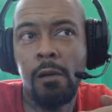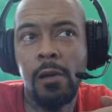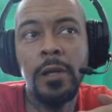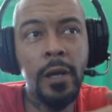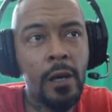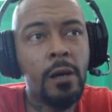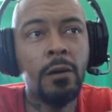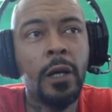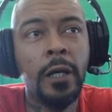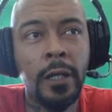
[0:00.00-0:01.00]
Yeah,
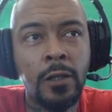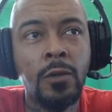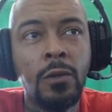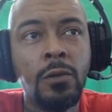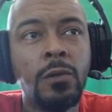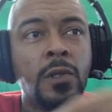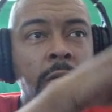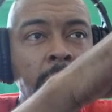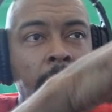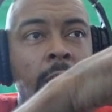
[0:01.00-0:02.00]
okay, that's cool. So
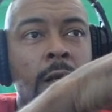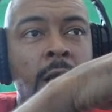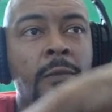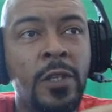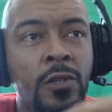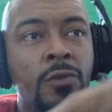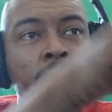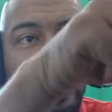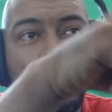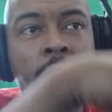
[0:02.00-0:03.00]
yeah, that means you can
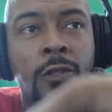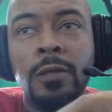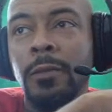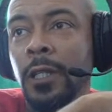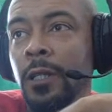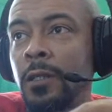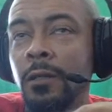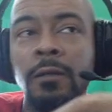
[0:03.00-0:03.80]
get a stream key too.